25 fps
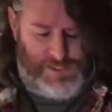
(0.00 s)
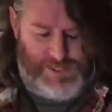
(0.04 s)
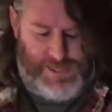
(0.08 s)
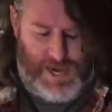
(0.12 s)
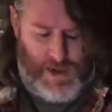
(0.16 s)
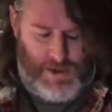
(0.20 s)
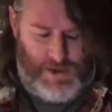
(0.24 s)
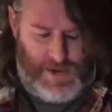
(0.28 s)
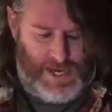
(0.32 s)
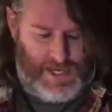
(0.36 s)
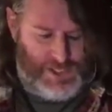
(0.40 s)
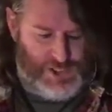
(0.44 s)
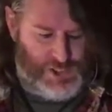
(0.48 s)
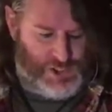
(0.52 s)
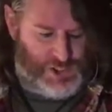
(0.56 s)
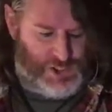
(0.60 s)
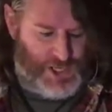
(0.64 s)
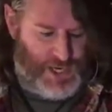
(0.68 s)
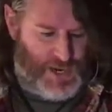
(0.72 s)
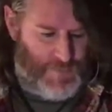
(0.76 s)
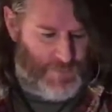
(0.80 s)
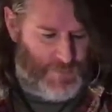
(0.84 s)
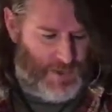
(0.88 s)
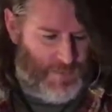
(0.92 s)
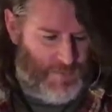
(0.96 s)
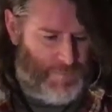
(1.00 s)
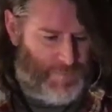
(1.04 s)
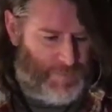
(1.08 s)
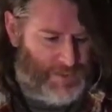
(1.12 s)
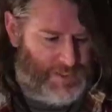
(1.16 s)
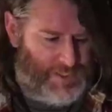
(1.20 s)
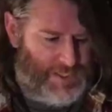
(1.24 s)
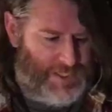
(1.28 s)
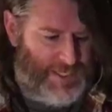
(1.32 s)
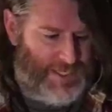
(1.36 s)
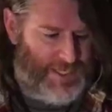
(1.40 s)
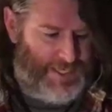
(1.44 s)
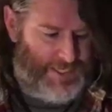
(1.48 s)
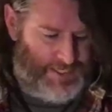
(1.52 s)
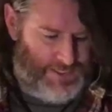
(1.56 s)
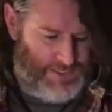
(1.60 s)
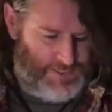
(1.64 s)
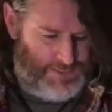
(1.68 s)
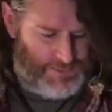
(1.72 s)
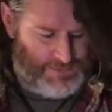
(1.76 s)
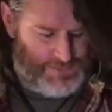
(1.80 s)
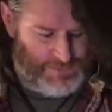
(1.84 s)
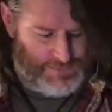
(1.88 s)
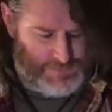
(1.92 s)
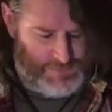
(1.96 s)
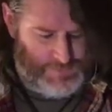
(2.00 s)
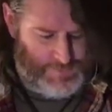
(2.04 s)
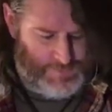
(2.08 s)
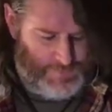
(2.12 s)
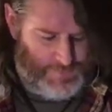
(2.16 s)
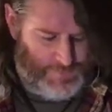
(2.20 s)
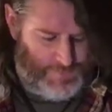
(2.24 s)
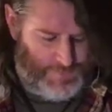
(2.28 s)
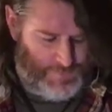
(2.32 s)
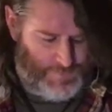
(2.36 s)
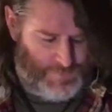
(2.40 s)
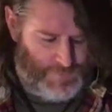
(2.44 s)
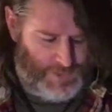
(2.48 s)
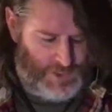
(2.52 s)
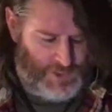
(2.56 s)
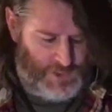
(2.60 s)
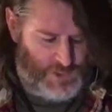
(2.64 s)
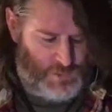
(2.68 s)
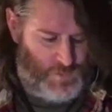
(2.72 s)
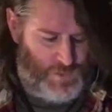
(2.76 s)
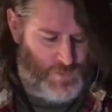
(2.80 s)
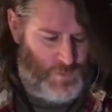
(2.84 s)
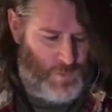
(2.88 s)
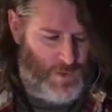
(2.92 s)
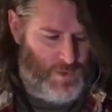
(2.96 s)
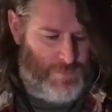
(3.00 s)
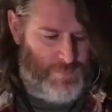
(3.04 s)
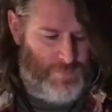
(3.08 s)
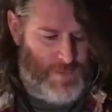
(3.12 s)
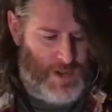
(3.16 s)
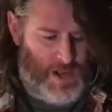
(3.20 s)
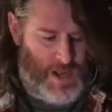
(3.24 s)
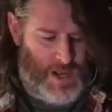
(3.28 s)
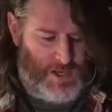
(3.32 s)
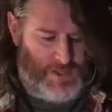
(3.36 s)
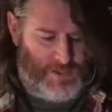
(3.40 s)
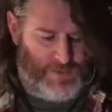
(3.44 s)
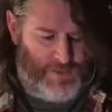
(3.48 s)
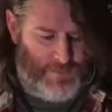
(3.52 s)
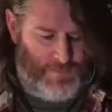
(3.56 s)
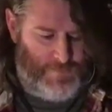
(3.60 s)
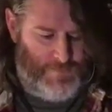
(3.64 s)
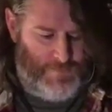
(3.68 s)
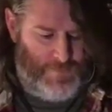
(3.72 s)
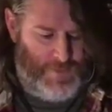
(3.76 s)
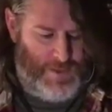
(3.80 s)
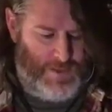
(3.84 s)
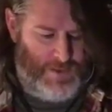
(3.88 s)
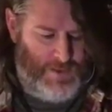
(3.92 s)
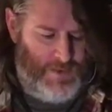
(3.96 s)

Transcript: down, ladies and gentlemen, please. Because we will mark them